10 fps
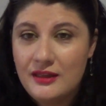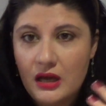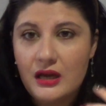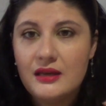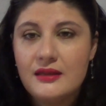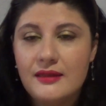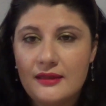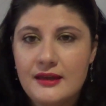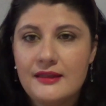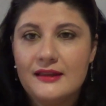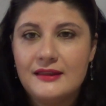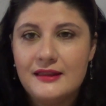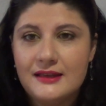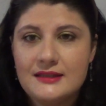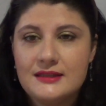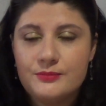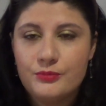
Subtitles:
I think that this